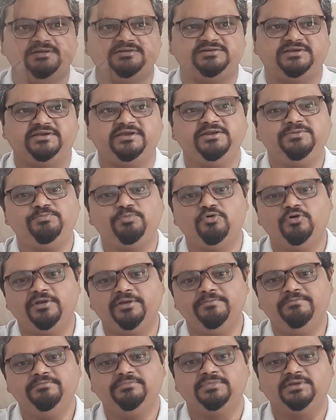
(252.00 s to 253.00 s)
The second
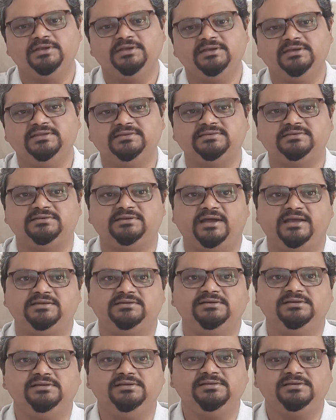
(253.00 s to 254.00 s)
poem is
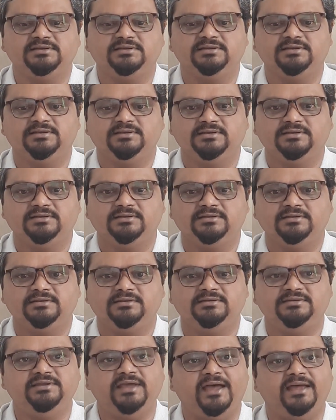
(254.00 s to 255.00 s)
titled
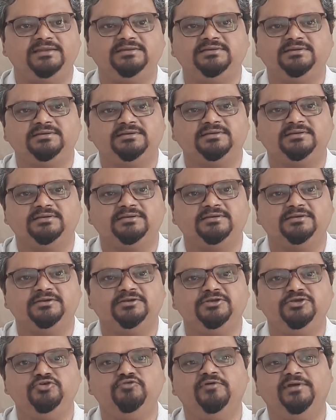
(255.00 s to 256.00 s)
Dad,
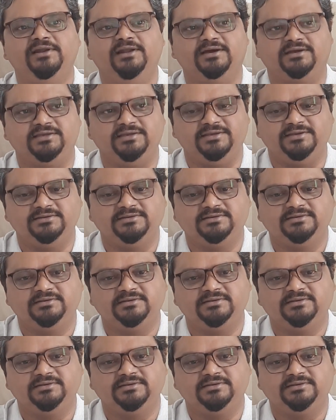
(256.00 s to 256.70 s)
You Are Lucky.